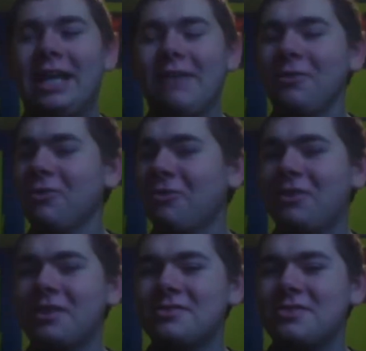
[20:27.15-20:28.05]
given their
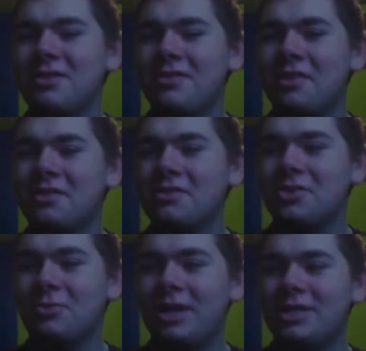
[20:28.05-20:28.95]

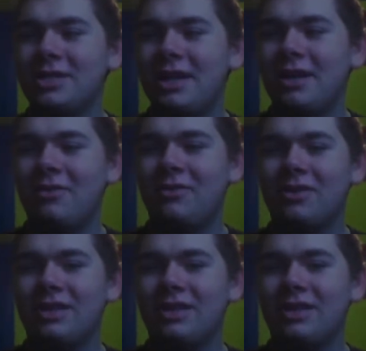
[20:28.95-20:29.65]
situation now,